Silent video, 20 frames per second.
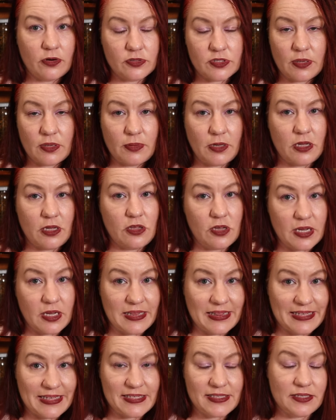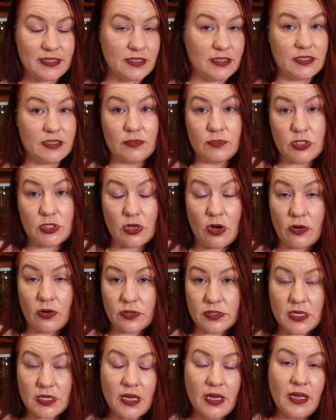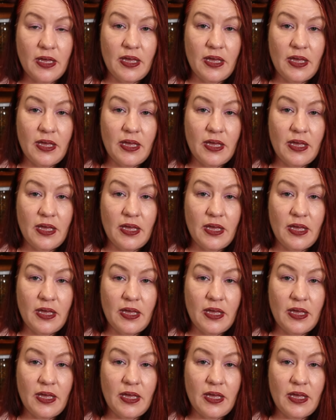or something and you can listen to some songs